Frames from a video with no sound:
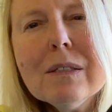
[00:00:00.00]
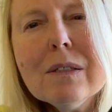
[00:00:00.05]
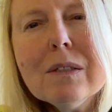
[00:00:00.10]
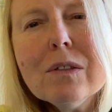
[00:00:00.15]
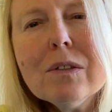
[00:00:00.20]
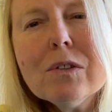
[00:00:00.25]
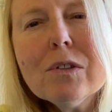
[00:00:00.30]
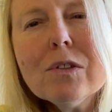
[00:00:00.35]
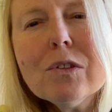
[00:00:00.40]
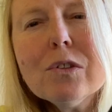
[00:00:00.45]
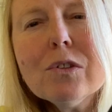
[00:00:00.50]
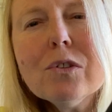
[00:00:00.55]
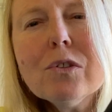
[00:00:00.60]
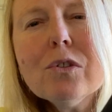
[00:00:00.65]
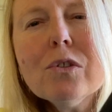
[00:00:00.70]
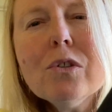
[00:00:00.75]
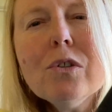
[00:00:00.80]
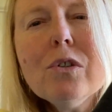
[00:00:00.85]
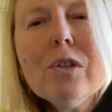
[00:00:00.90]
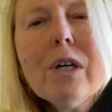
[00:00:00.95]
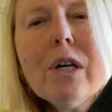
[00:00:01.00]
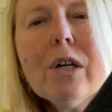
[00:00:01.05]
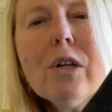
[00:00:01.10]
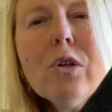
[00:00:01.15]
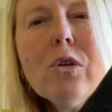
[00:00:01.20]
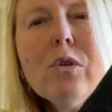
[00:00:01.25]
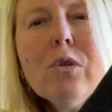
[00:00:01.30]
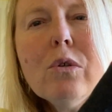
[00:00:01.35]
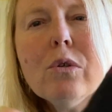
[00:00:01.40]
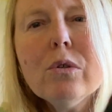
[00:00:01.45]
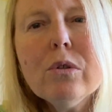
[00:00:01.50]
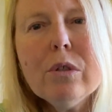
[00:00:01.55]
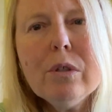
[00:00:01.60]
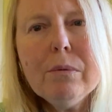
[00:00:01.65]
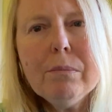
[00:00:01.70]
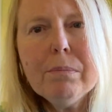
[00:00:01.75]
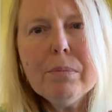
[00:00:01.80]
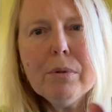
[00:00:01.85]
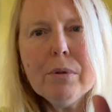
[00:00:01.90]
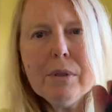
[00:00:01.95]
So I could
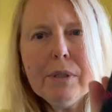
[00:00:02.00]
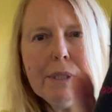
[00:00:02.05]
put